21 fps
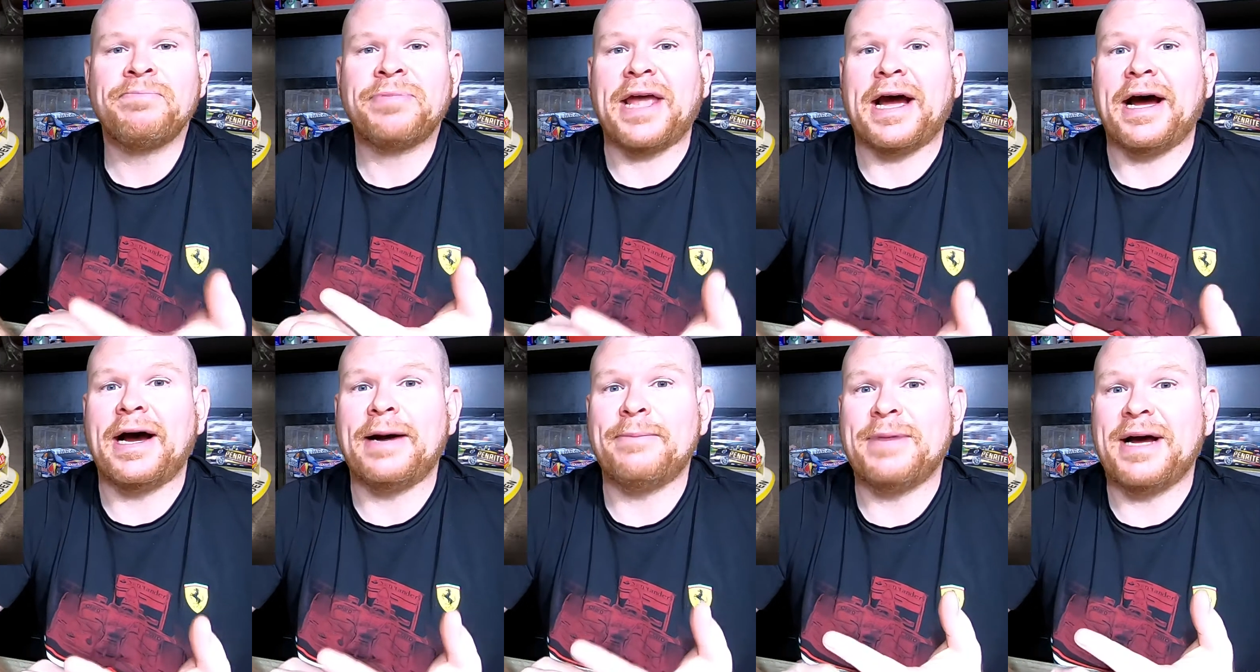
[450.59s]

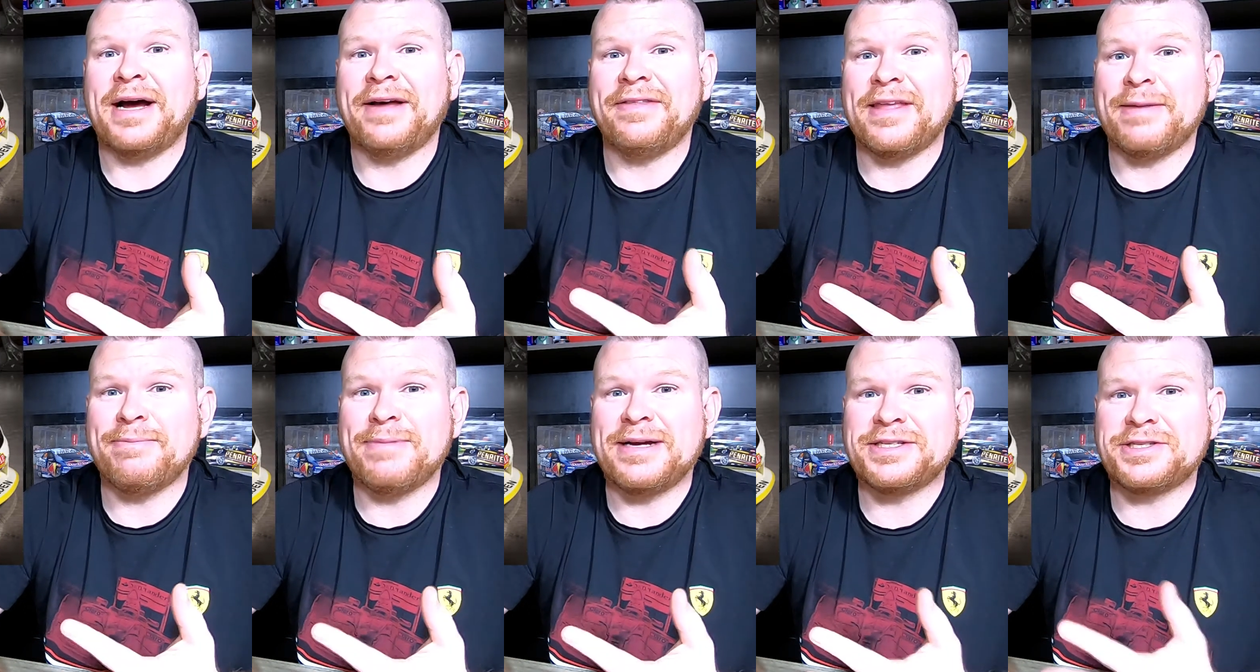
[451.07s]
Um, and
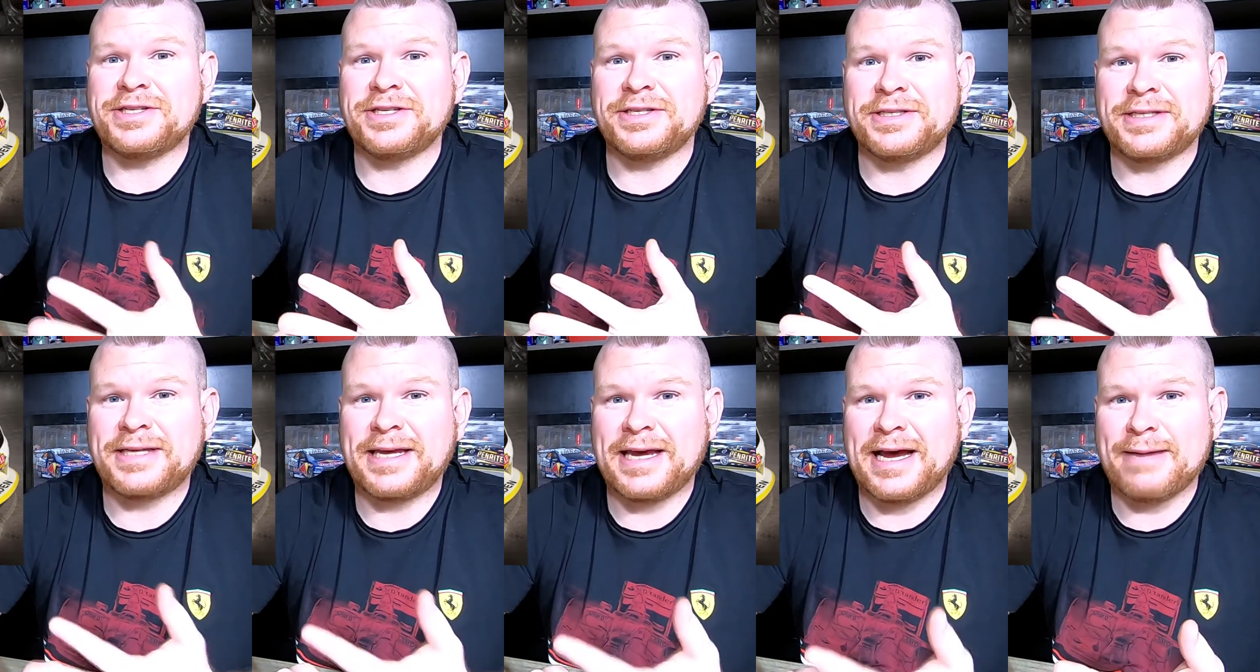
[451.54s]
they
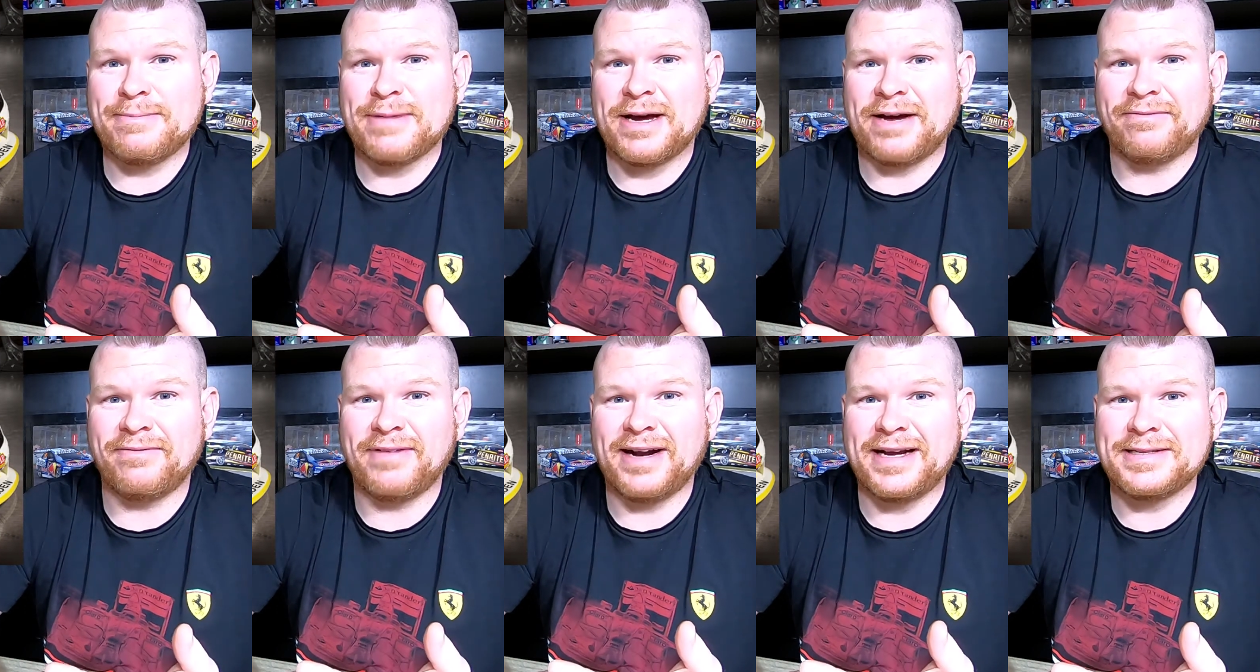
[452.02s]
mentioned
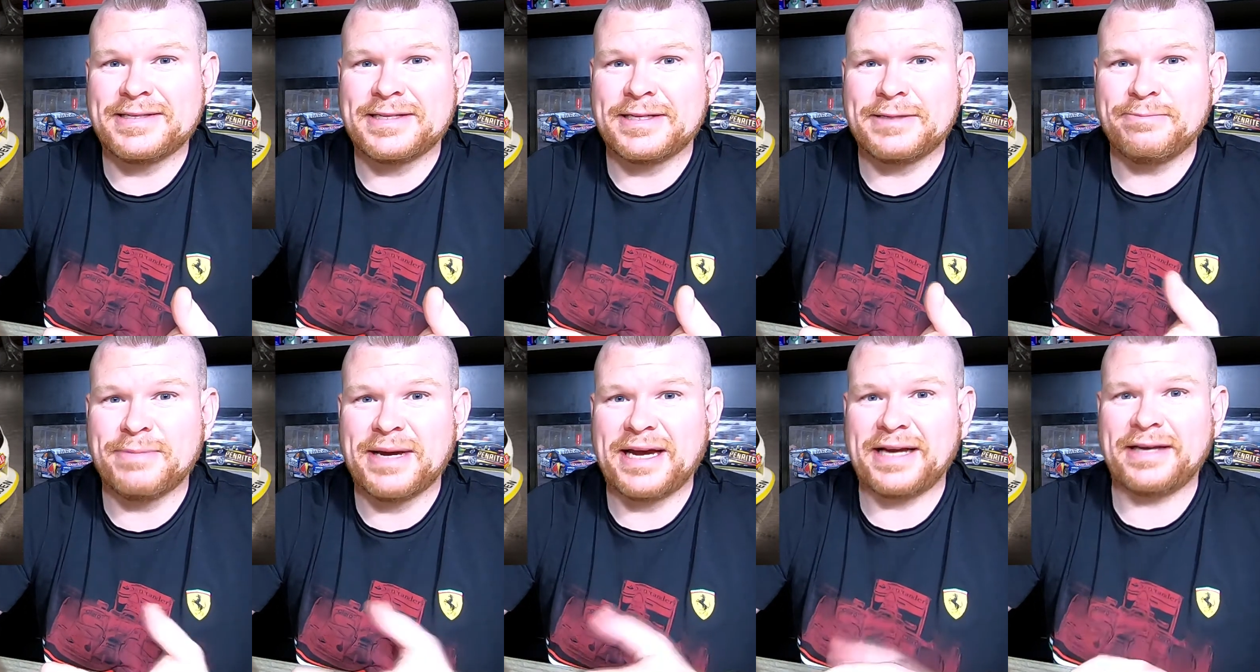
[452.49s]
Kmart
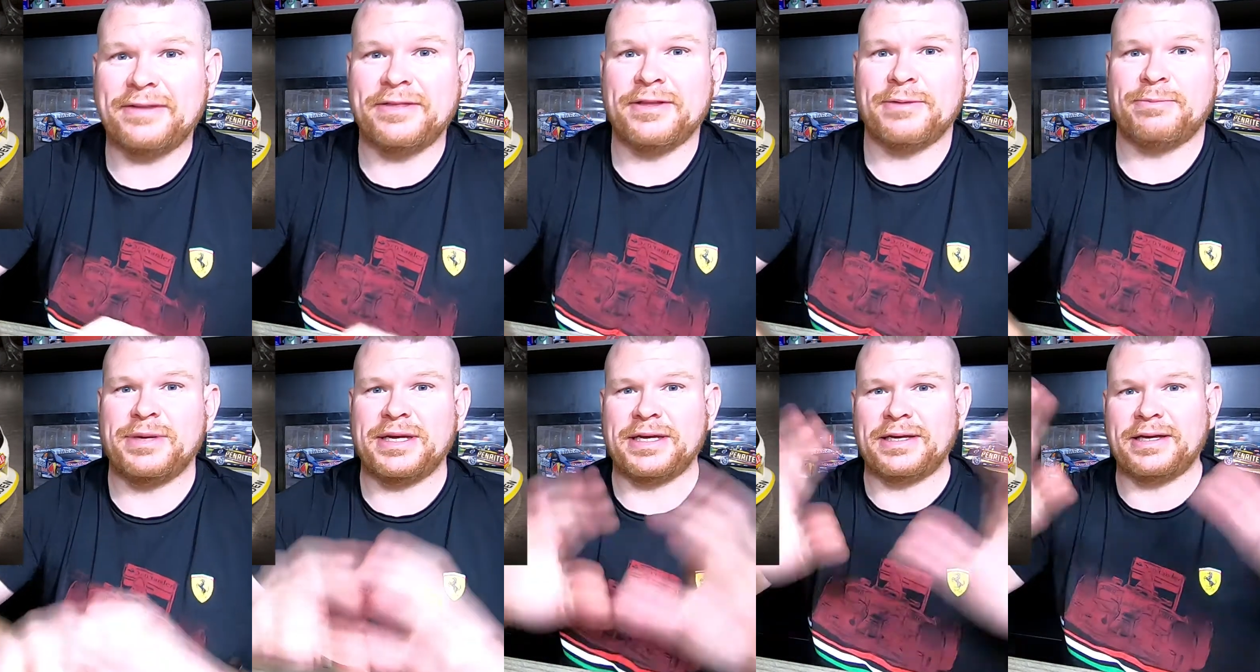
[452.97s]
Racing back in the
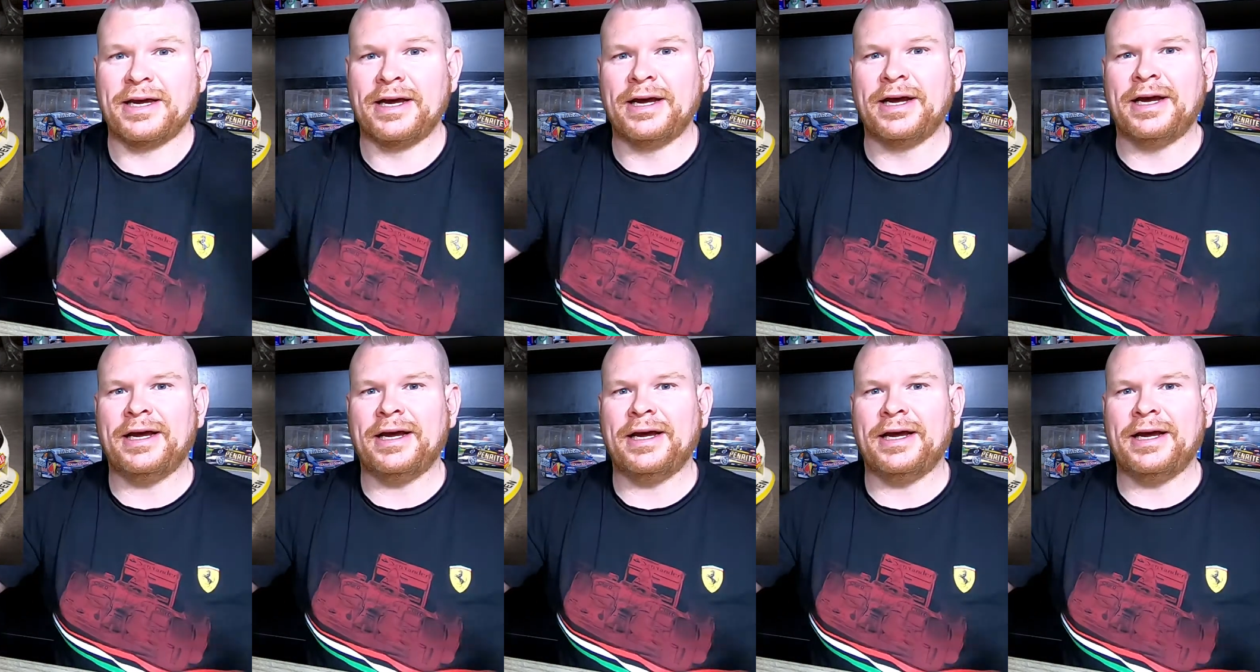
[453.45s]
big